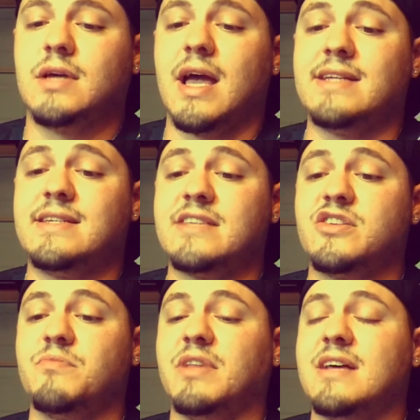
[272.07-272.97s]
A
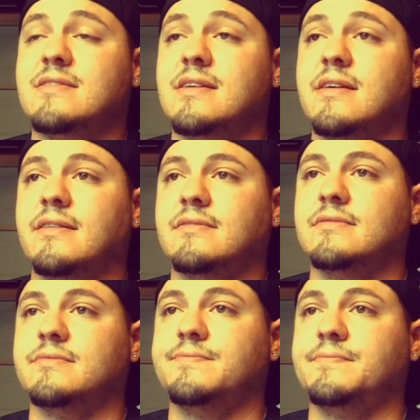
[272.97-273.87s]
desert blessing?
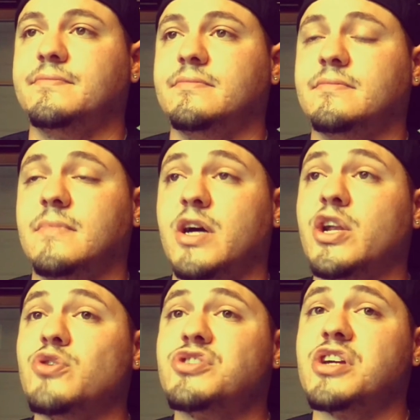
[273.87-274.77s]
An
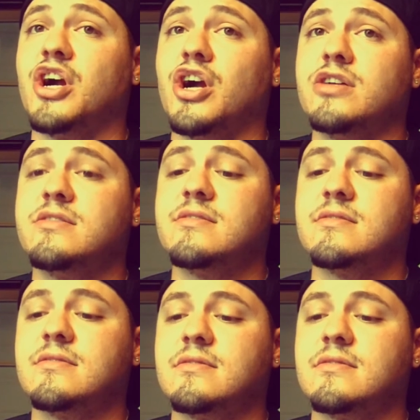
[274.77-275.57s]
ocean curse?